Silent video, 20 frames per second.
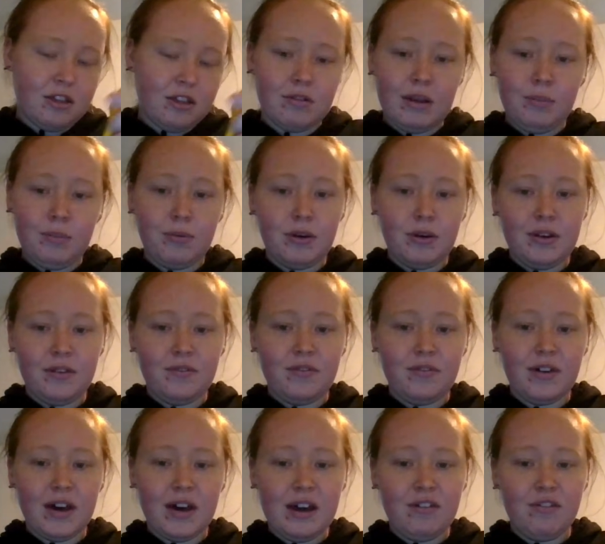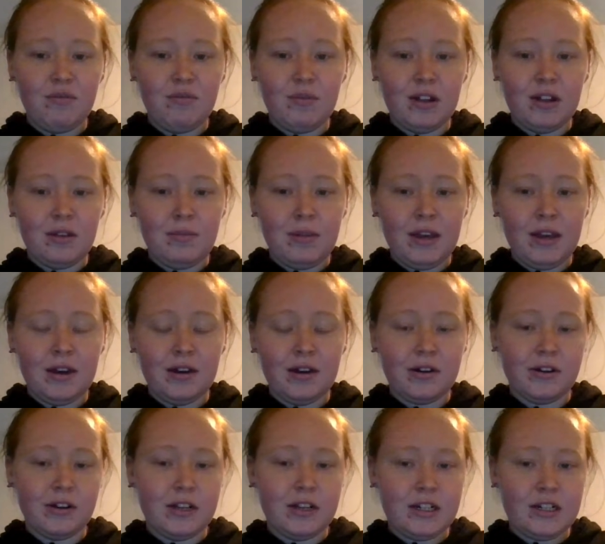3.5mm
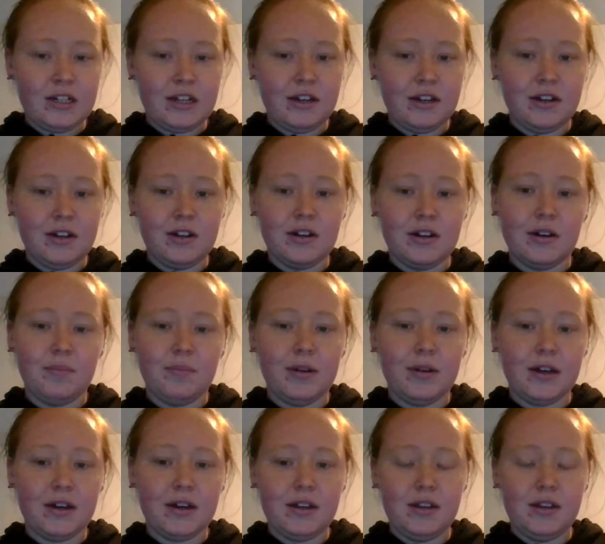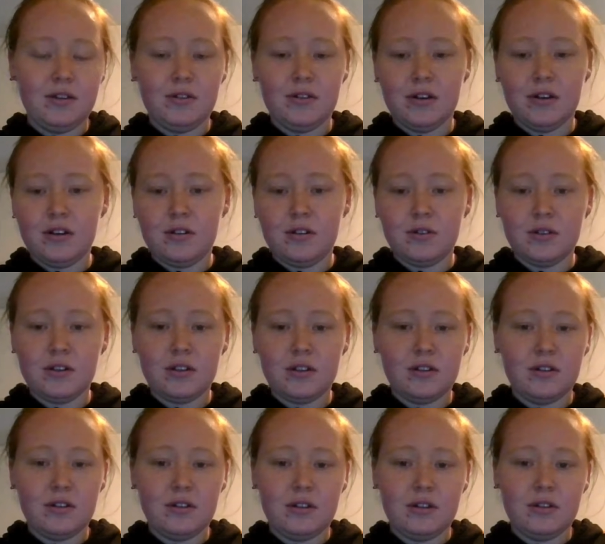crochet hook, but you could also
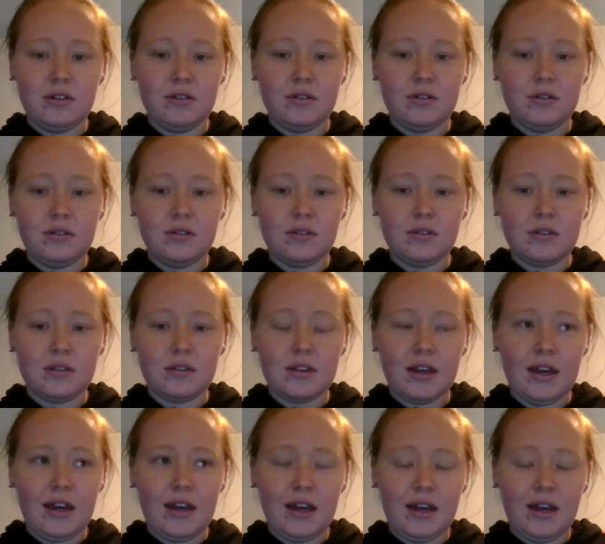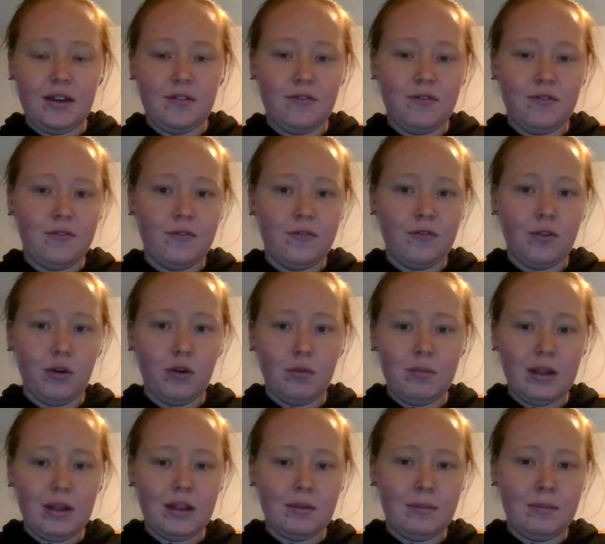use a
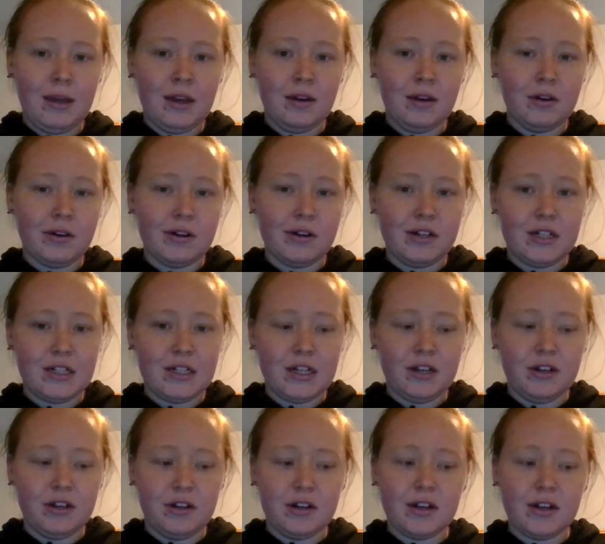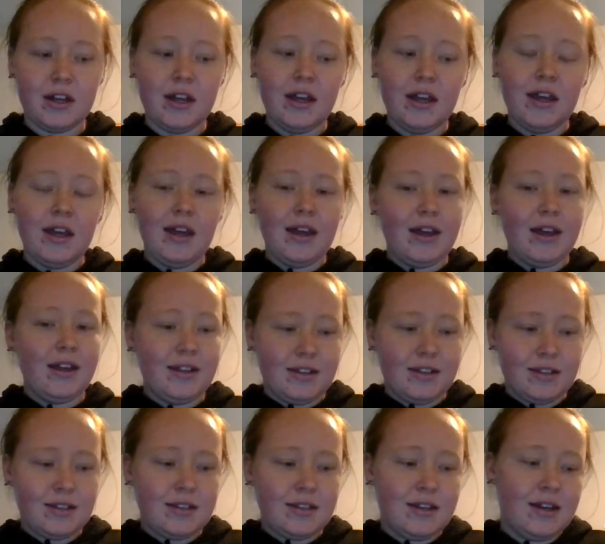4mm crochet hook
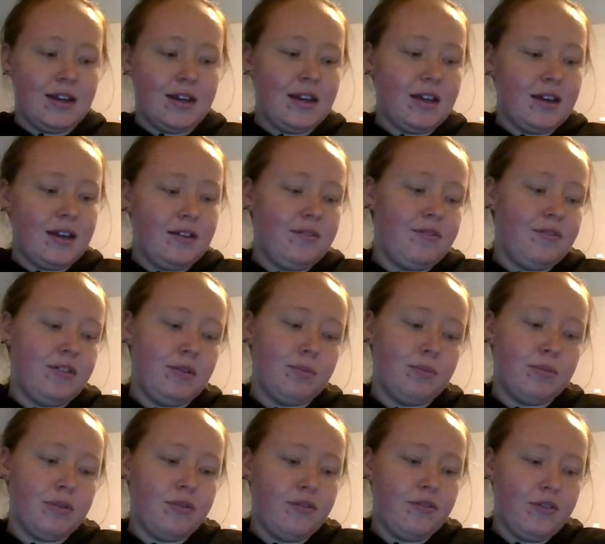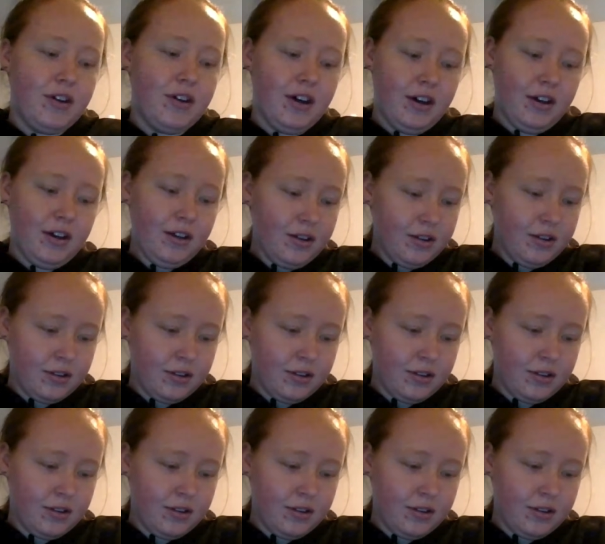instead if you prefer.